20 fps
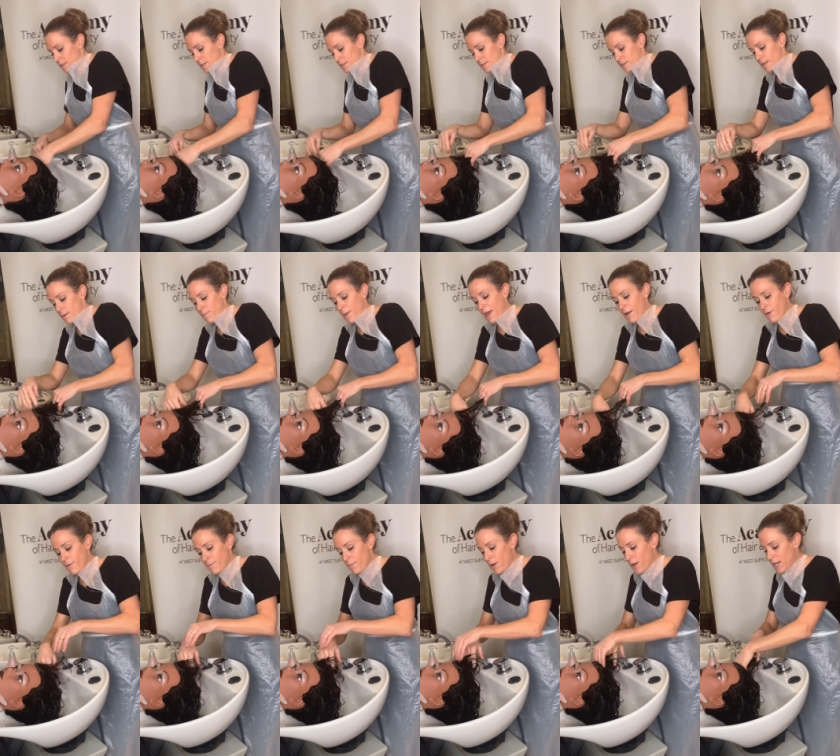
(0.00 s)
So bear
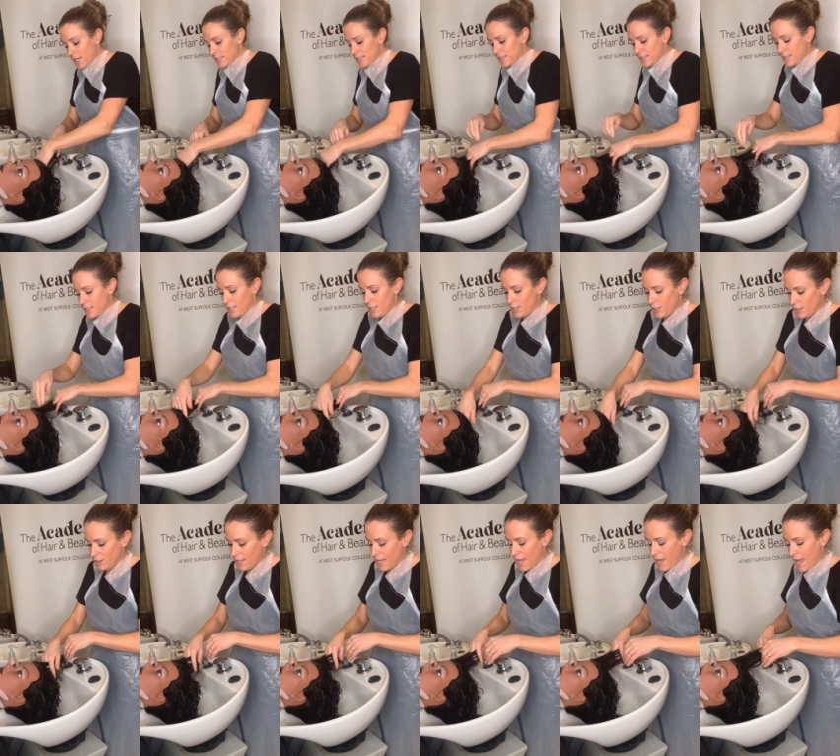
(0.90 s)
in mind
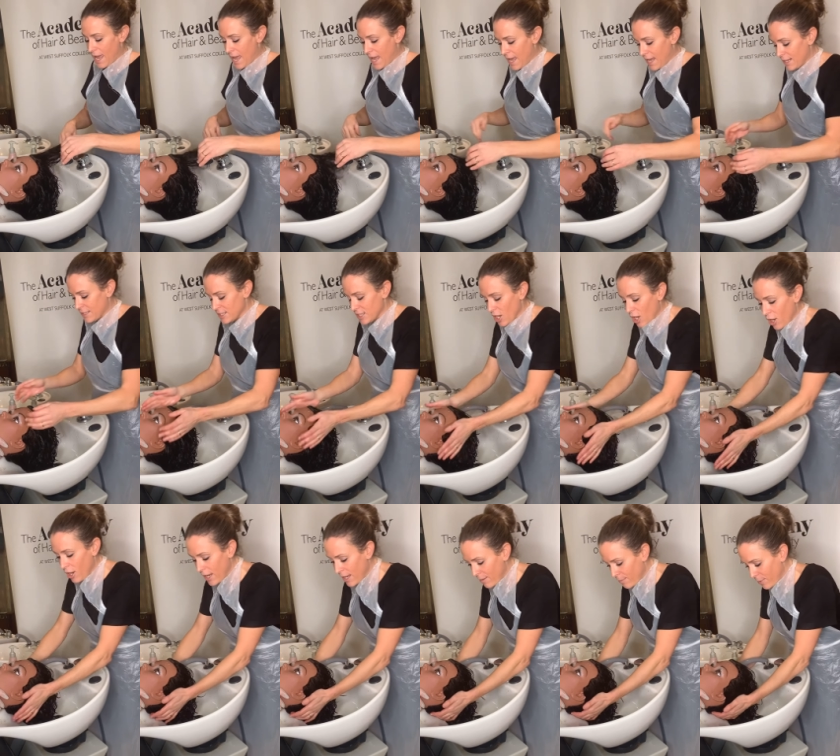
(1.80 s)
their hair
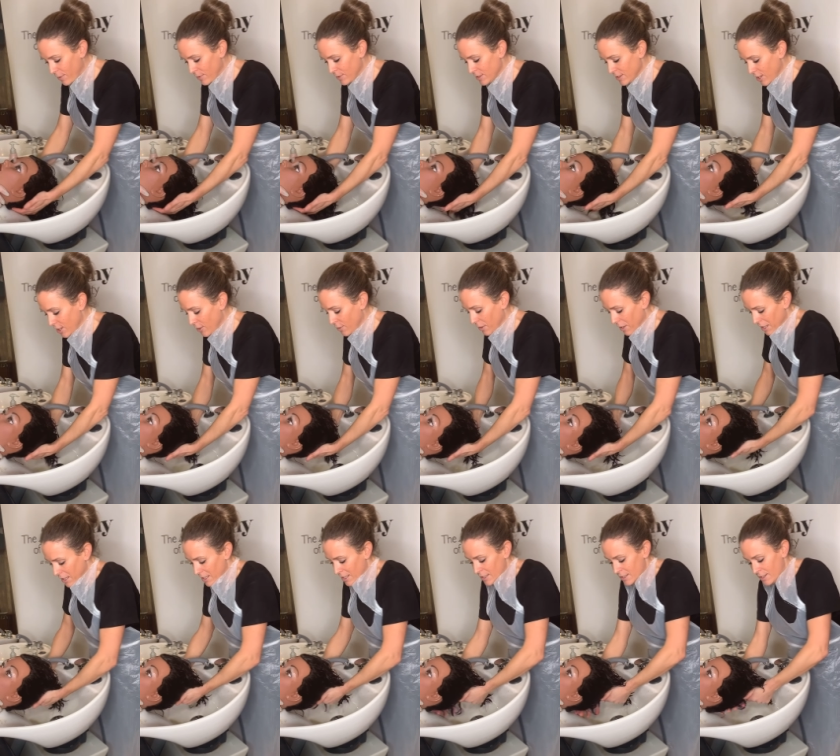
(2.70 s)
type. So
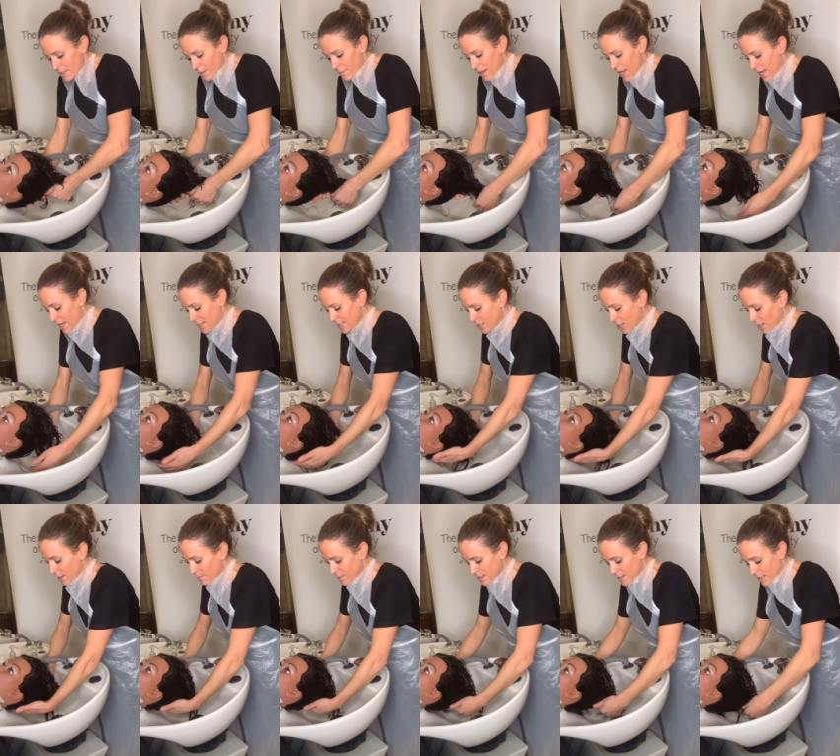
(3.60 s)
some hair
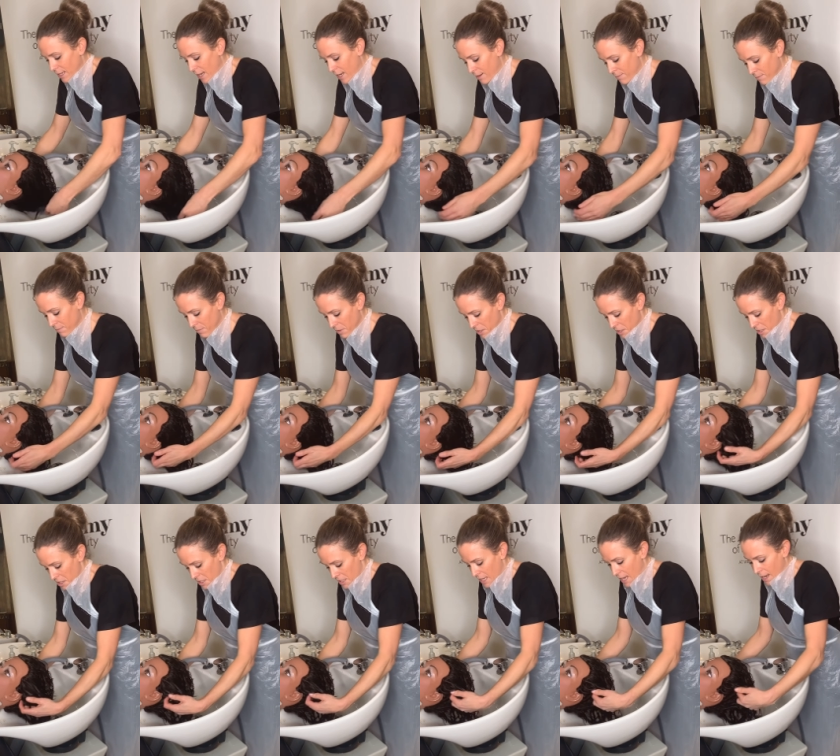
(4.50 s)
types um,
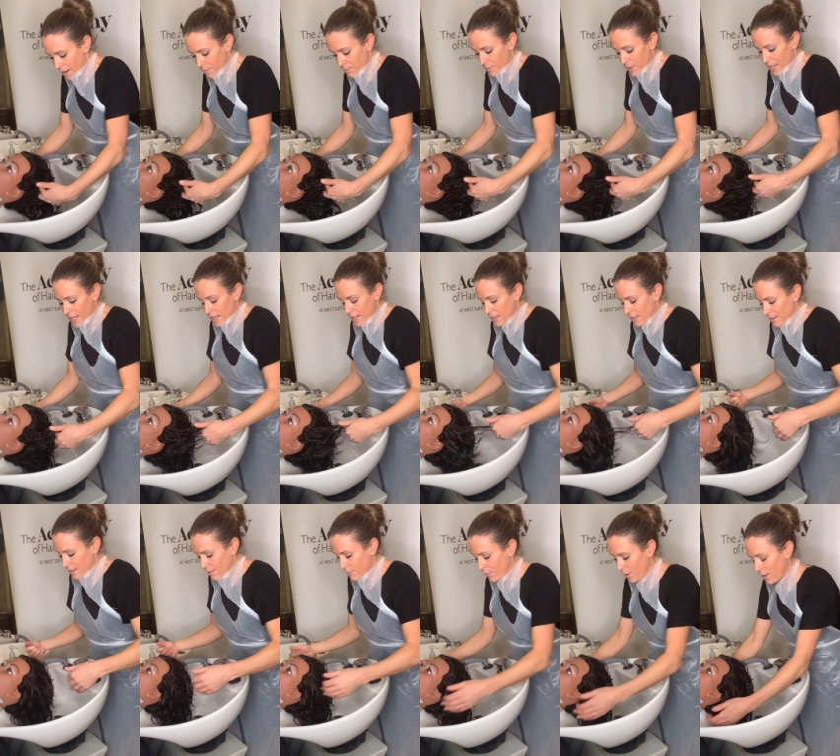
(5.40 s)
can be,
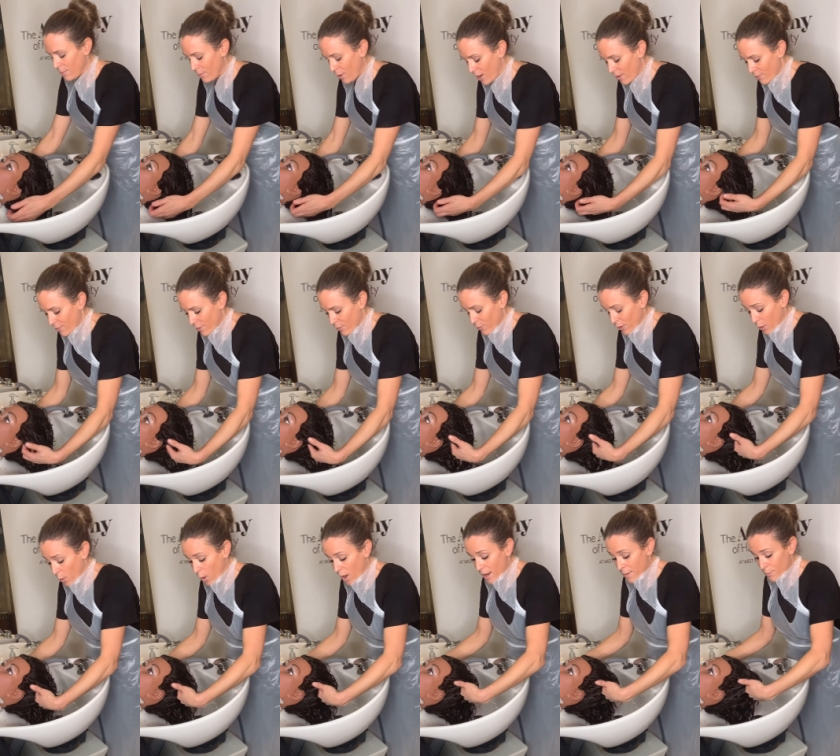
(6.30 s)
might, might
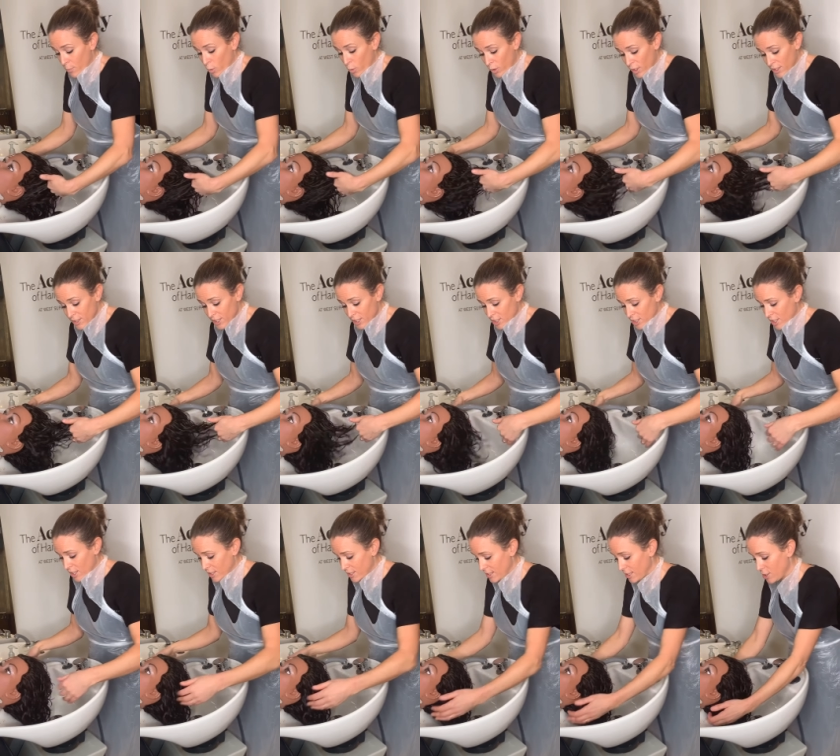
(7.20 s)
require more
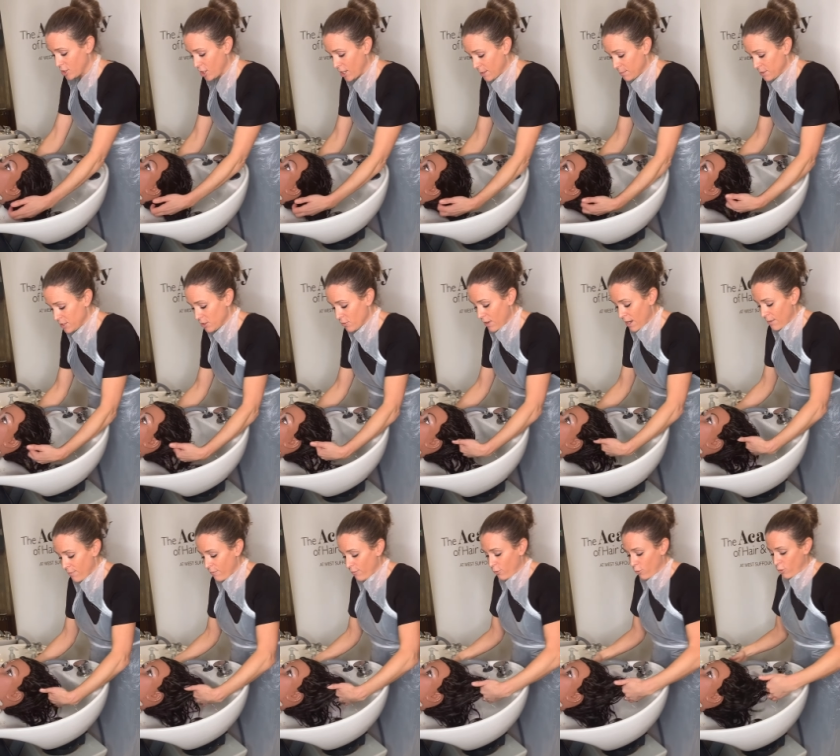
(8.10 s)
conditioner. So types three
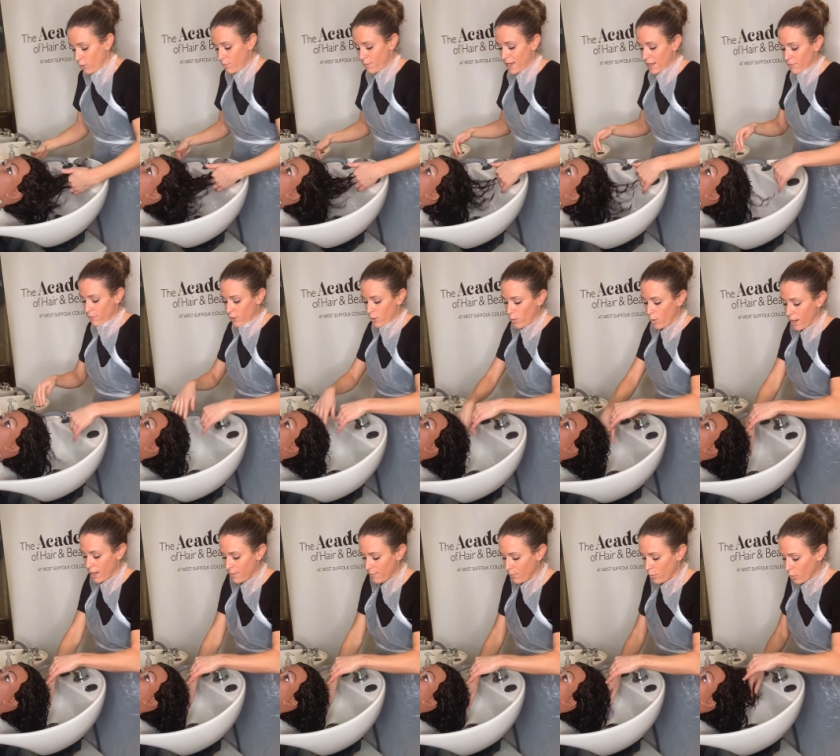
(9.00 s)
and four may
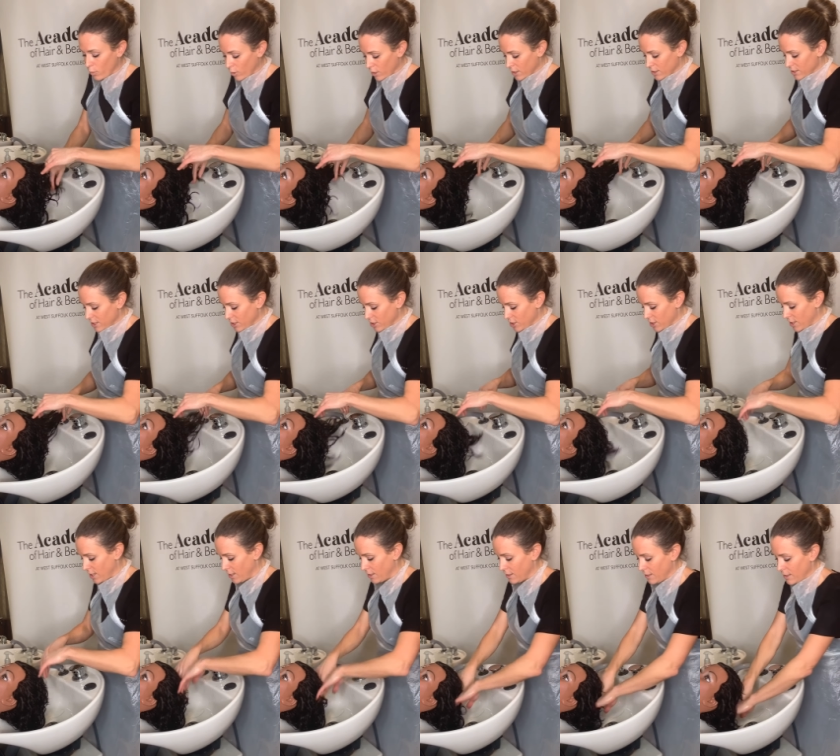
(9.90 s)
require more
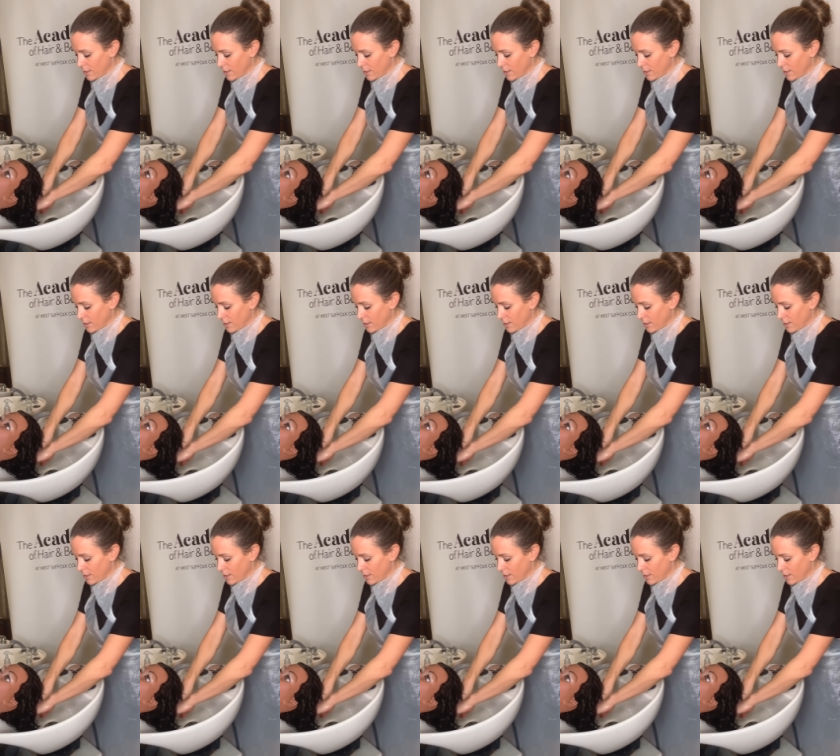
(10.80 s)
conditioner